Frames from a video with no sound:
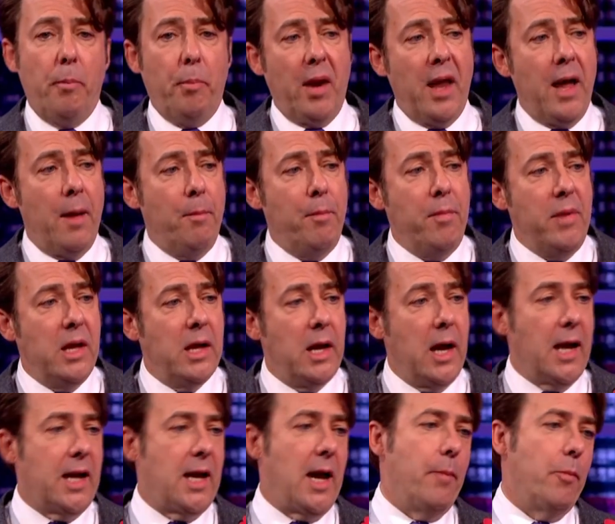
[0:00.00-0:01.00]
a plum,
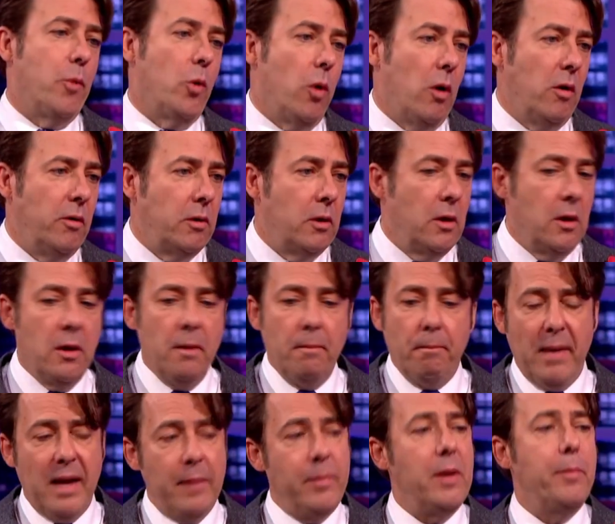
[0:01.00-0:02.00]
a kumquat,
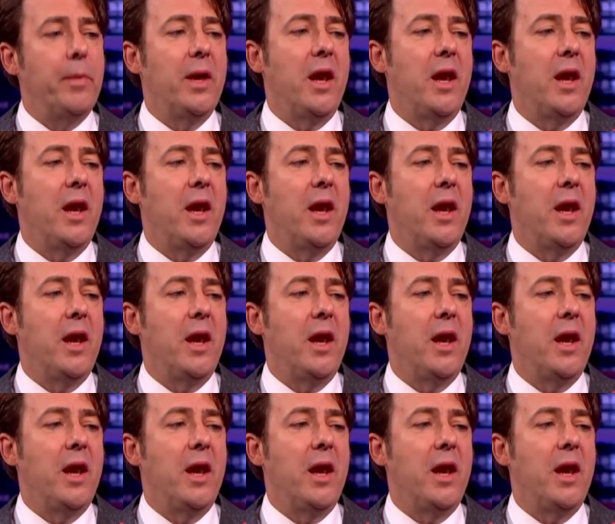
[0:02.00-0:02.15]
maybe a